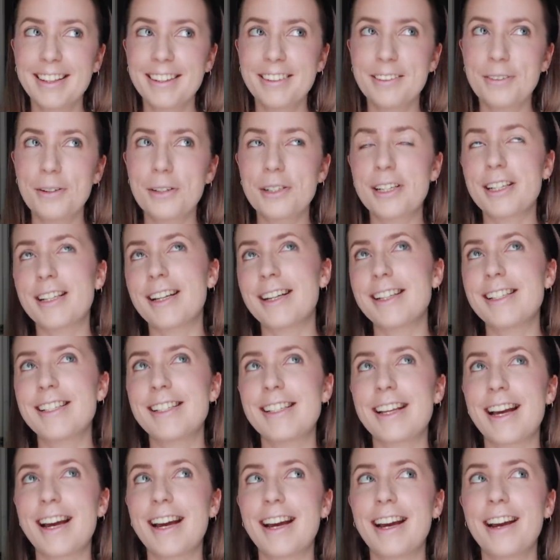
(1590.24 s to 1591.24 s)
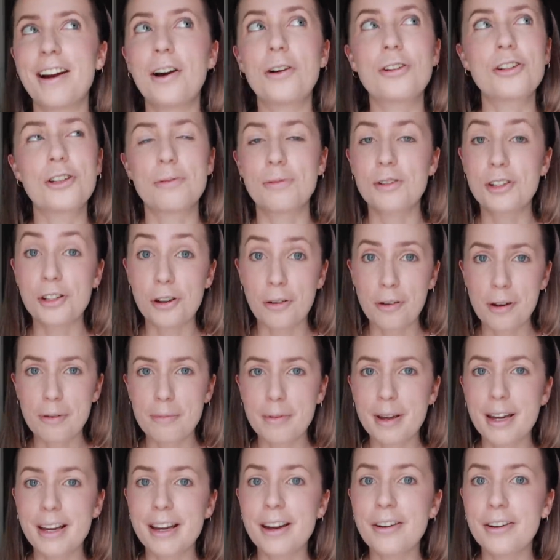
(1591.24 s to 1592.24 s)
what did I say? Oh, she was showing
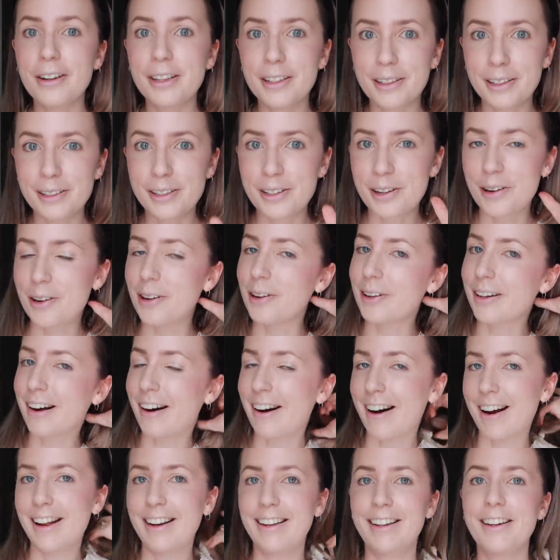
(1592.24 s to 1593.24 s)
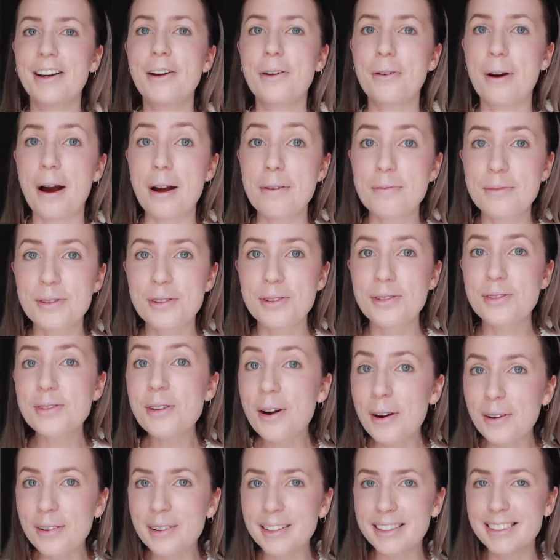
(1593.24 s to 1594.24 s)
me her little dog, Isla, who I'm
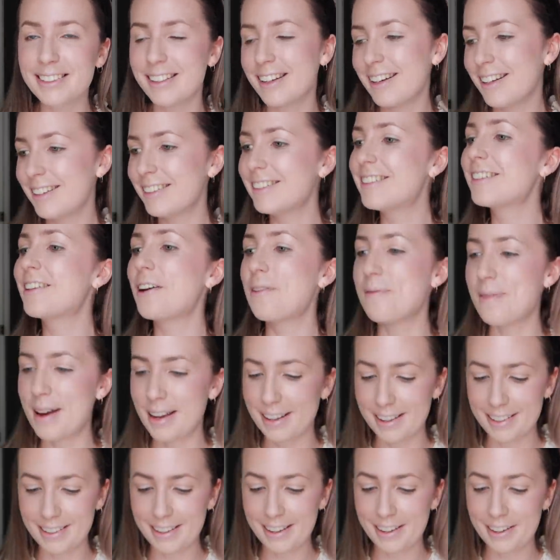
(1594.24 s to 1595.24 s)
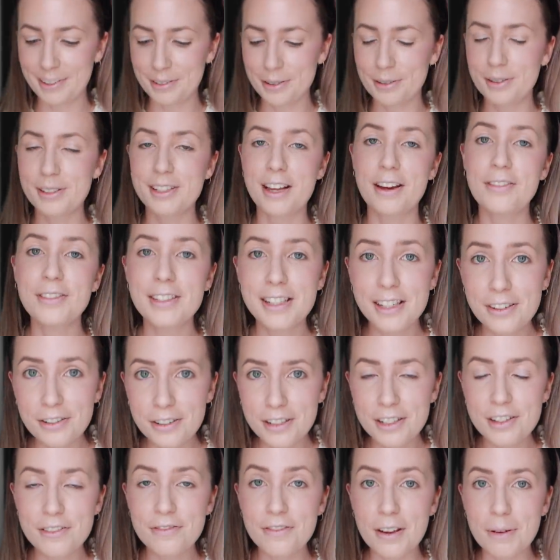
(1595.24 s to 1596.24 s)
so excited to go back and cuddle because I haven't seen her
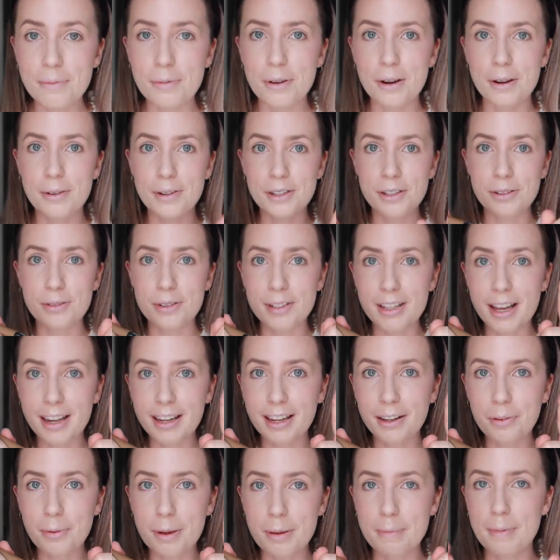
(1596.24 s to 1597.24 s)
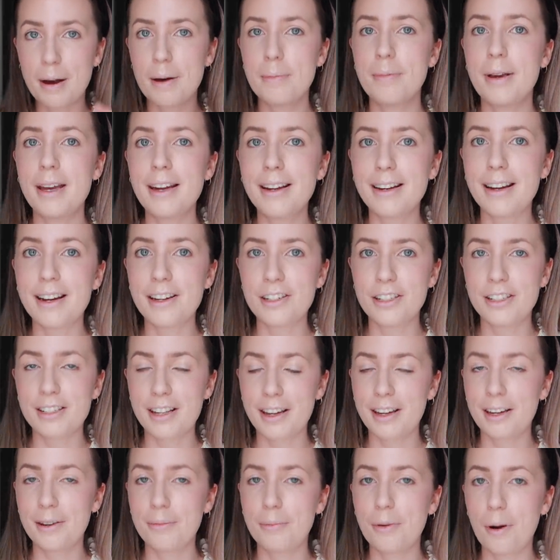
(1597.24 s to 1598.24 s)
since February when she was like a wee puppy, and now she's
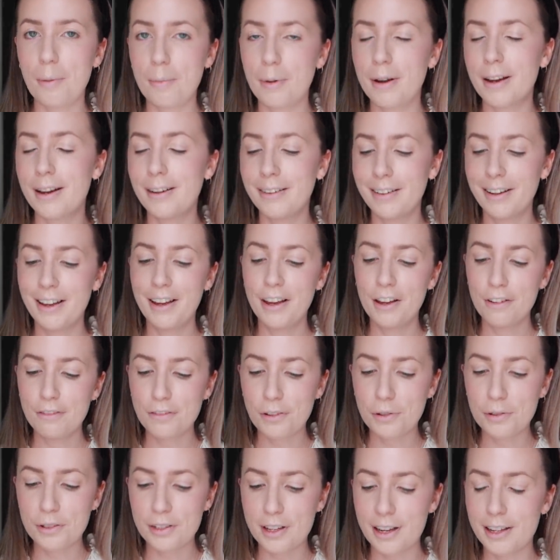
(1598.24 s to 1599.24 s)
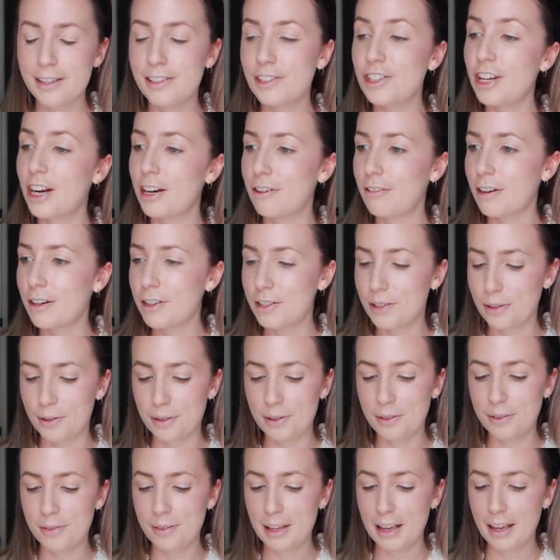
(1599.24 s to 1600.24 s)
like a proper full-size Jack
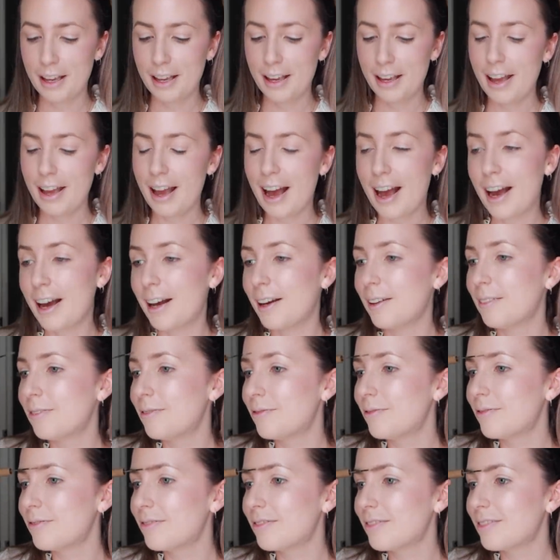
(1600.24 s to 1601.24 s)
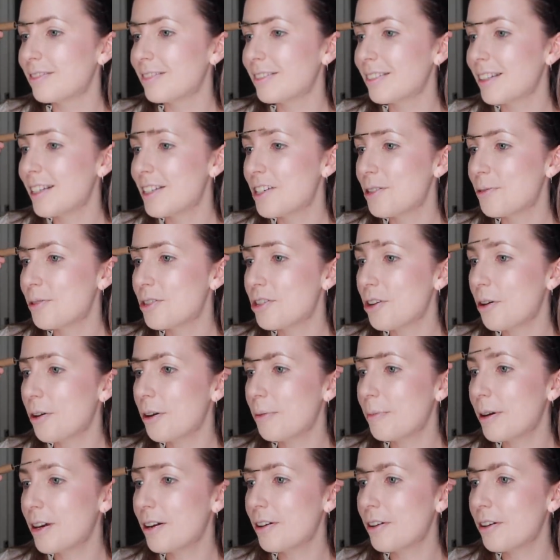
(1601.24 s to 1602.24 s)
Russell. Um, and she was
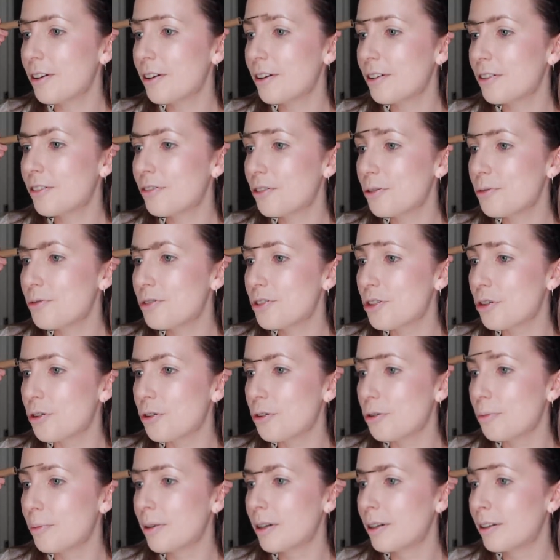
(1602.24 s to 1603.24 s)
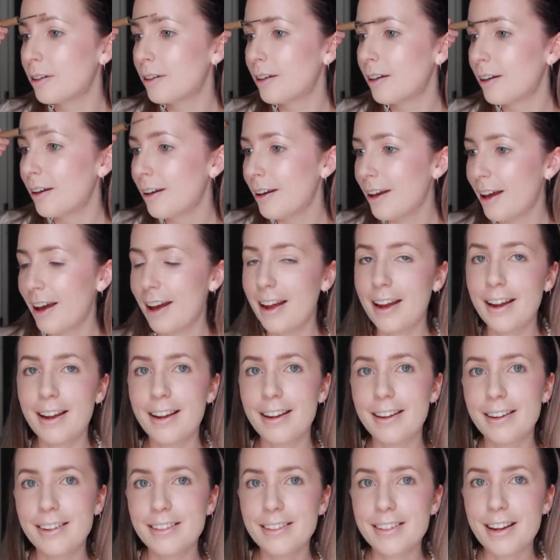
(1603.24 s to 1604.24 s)
showing me her through Zoom
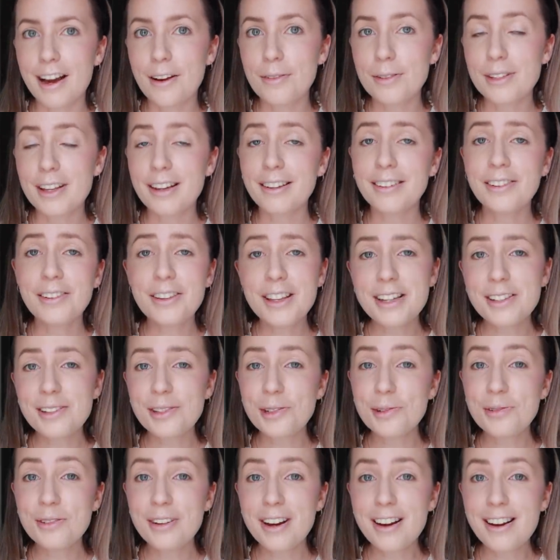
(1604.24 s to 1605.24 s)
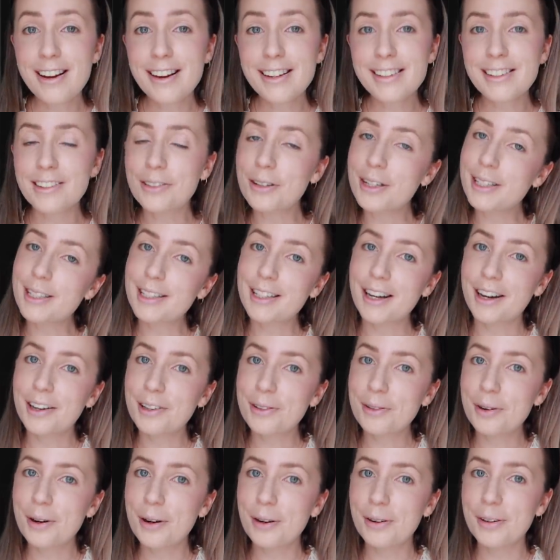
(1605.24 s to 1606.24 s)
and I was like, oh, that's so nice. I'll get to
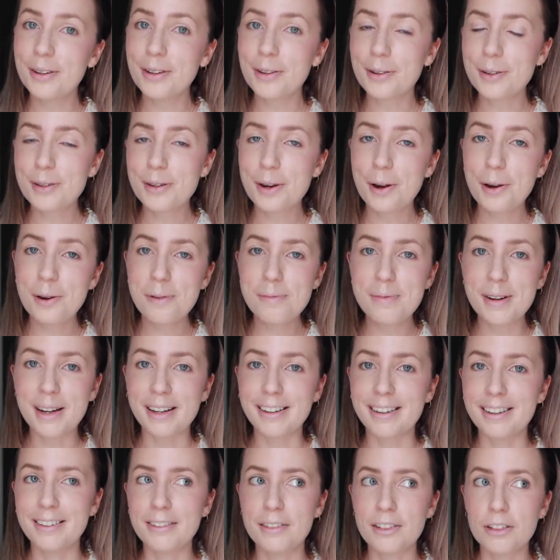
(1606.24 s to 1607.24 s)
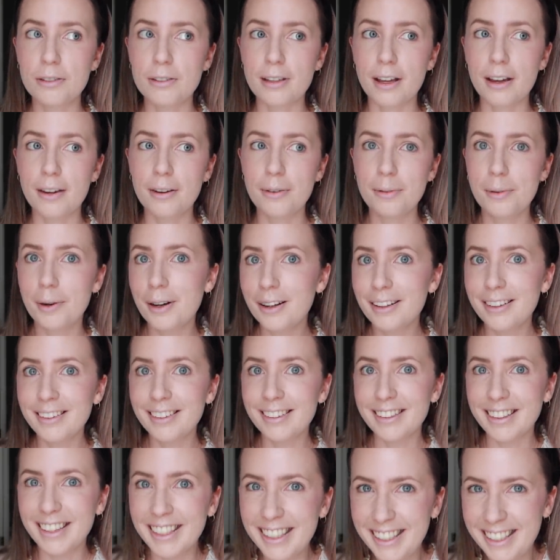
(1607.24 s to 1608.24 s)
cuddle her in October. And she's like, what?